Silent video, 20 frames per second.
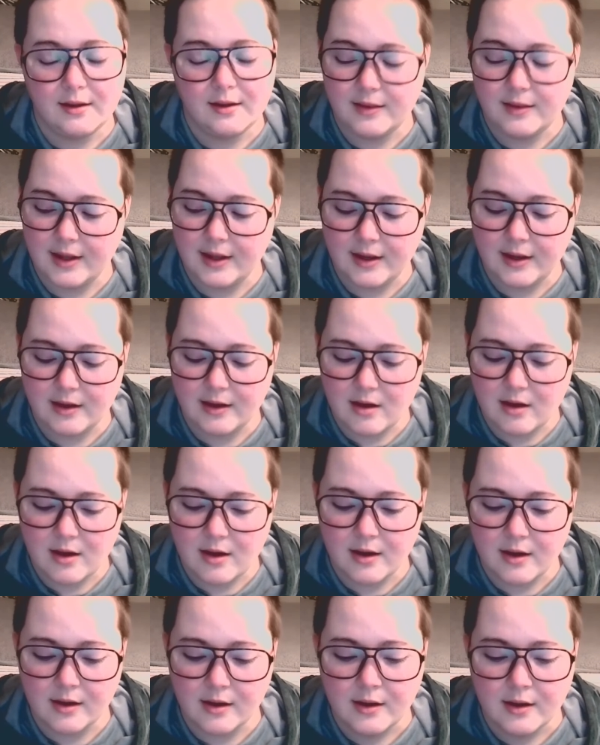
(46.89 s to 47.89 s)
They
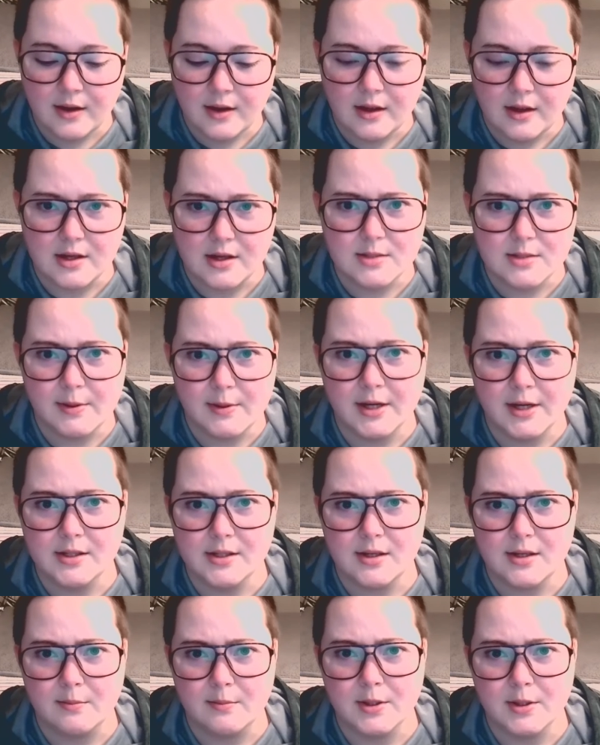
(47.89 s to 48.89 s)
are
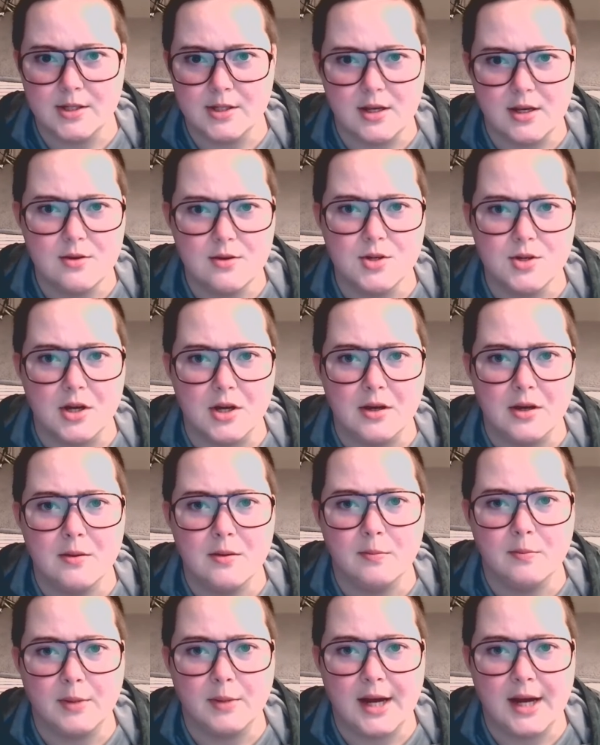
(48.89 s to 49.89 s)
experiencing persecution
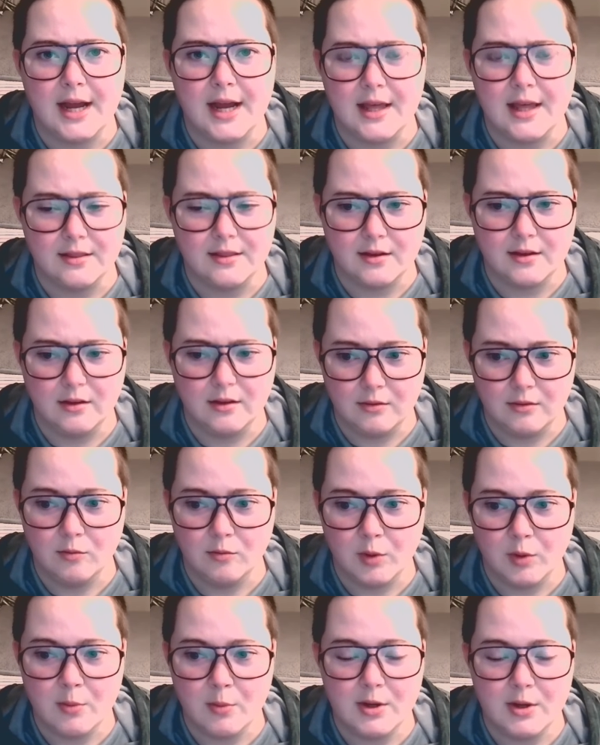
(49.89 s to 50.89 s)
by the
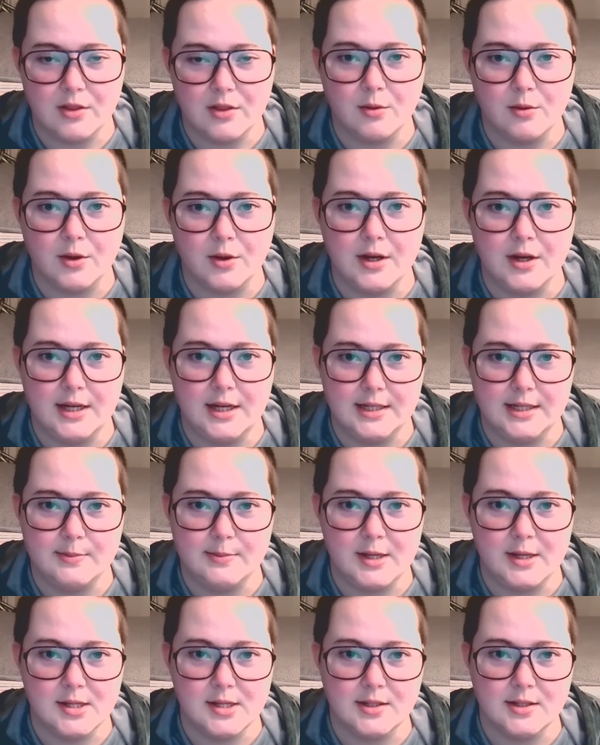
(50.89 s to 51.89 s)
Roman authorities
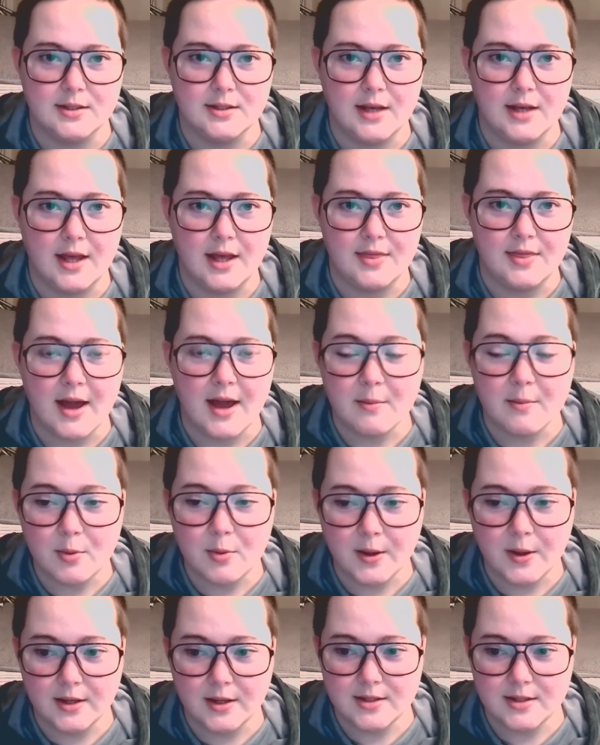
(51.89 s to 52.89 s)
because at that
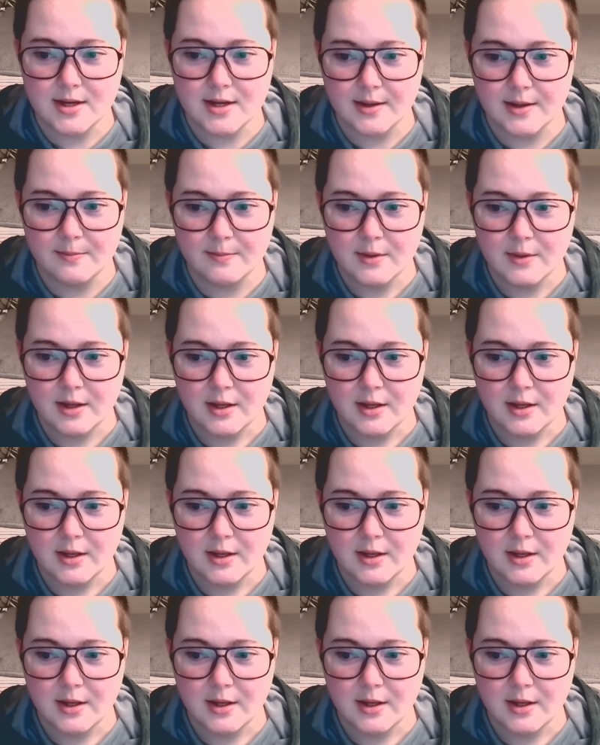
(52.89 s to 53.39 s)
point in time,